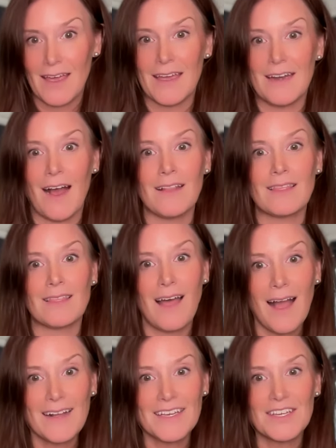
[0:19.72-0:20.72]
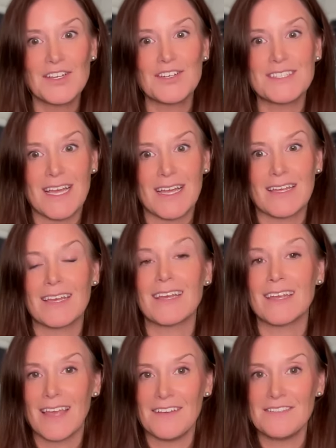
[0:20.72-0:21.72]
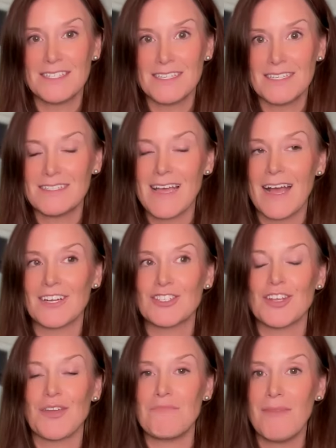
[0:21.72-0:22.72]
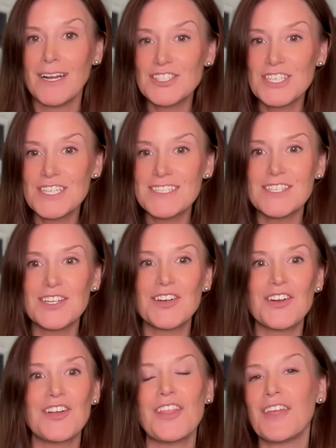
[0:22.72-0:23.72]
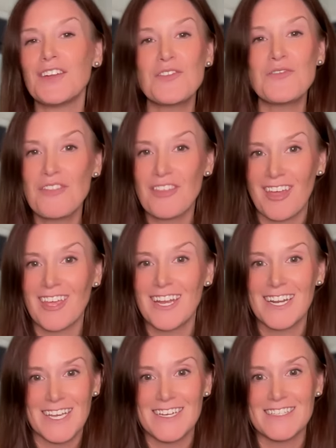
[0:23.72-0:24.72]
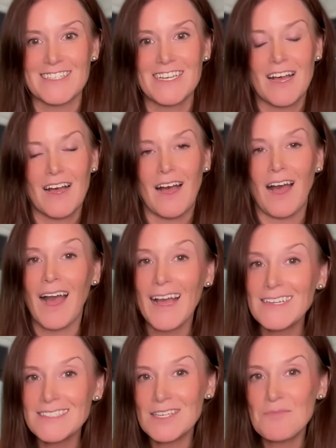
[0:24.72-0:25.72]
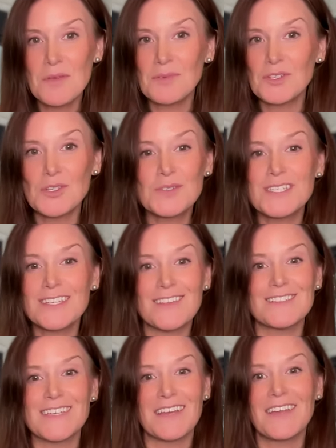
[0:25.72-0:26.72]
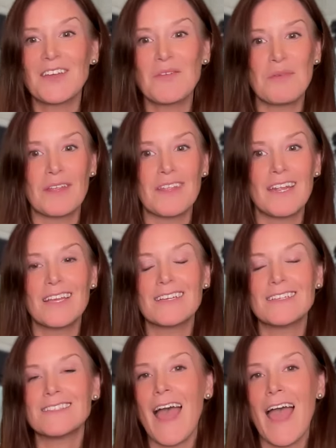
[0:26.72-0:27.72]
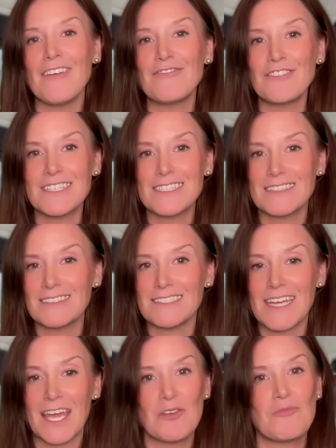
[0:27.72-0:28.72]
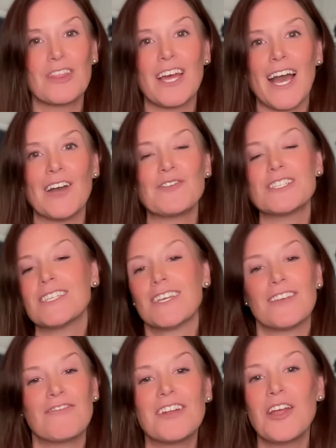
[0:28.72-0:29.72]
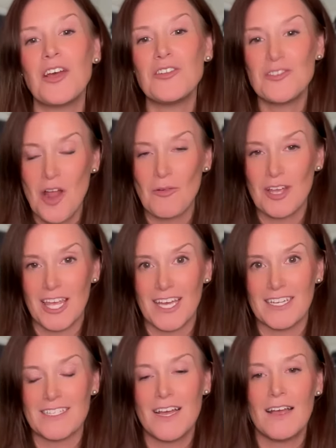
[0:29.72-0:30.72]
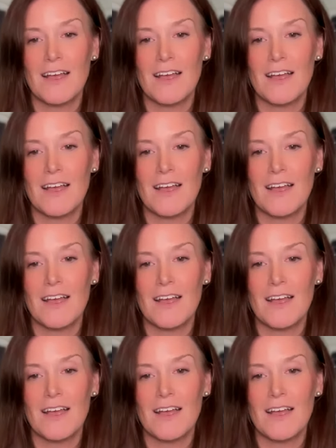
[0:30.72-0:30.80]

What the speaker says: and unlocking your psychic gifts is actually much easier than you think it is. I see people using their psychic abilities every single day without even knowing it.